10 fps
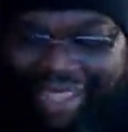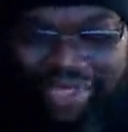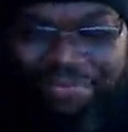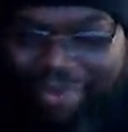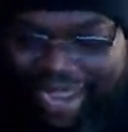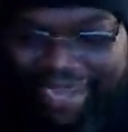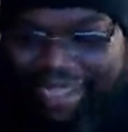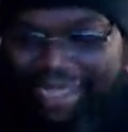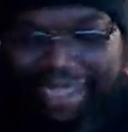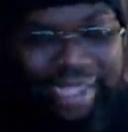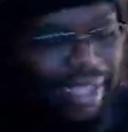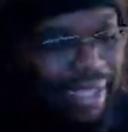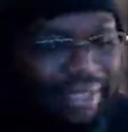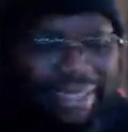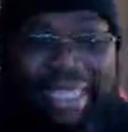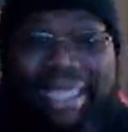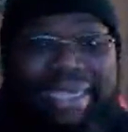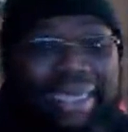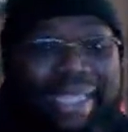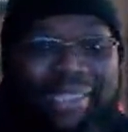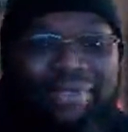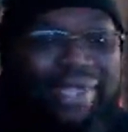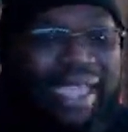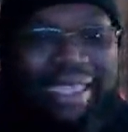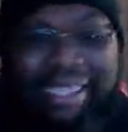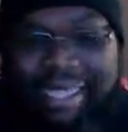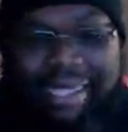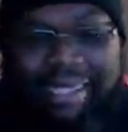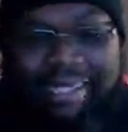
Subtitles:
You ready? And Daniel like, yeah.